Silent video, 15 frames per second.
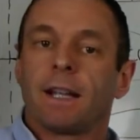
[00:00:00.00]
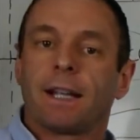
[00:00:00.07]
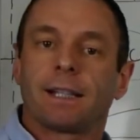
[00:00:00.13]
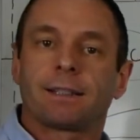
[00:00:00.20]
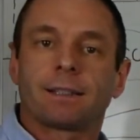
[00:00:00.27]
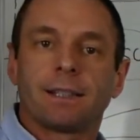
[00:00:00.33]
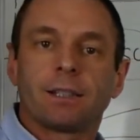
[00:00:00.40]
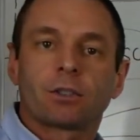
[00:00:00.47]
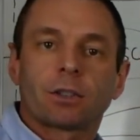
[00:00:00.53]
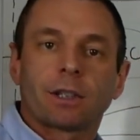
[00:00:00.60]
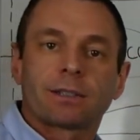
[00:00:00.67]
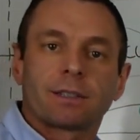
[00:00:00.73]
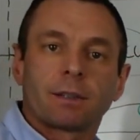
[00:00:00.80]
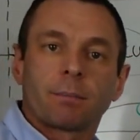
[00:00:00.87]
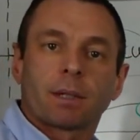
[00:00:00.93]
It's
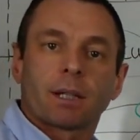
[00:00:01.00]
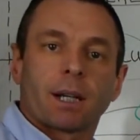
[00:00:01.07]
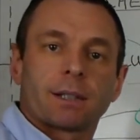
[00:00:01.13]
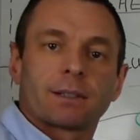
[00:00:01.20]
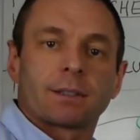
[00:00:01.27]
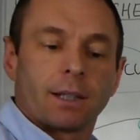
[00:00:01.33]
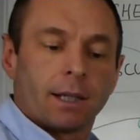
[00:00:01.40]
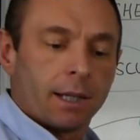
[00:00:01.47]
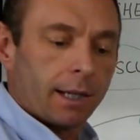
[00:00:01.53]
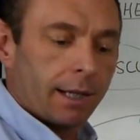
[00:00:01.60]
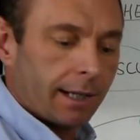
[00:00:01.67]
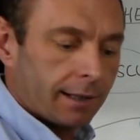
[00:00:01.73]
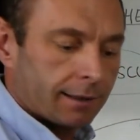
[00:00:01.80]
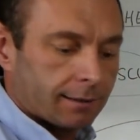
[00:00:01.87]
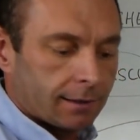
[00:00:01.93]
interesting because
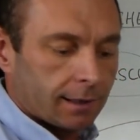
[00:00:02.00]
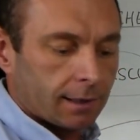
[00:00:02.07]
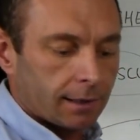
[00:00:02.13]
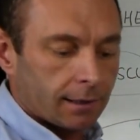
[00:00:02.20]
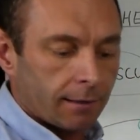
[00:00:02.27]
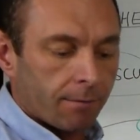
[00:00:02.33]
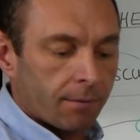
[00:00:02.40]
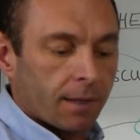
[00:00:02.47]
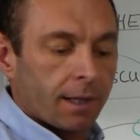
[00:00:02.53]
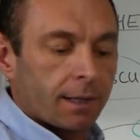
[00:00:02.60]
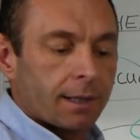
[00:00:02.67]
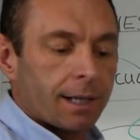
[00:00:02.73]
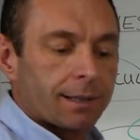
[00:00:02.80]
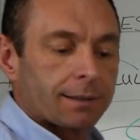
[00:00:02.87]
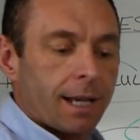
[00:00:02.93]
it's
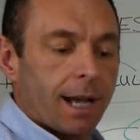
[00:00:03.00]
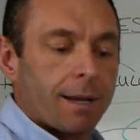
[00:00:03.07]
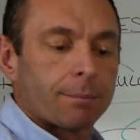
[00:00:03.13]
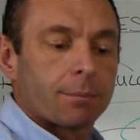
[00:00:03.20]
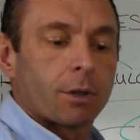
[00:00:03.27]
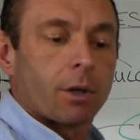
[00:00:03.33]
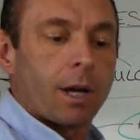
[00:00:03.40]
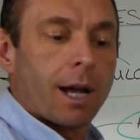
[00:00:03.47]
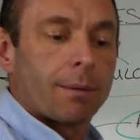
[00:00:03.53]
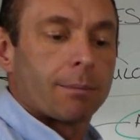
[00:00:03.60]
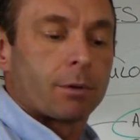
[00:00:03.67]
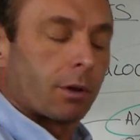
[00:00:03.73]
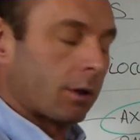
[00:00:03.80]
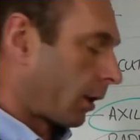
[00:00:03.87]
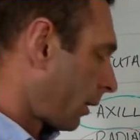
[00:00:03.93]

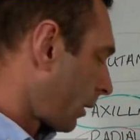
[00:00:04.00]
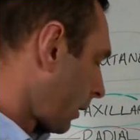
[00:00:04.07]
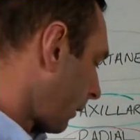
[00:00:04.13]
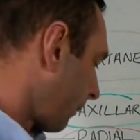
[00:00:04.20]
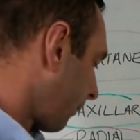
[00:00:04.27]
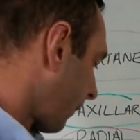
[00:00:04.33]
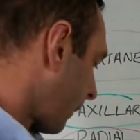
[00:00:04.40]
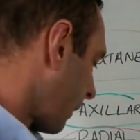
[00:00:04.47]
adductor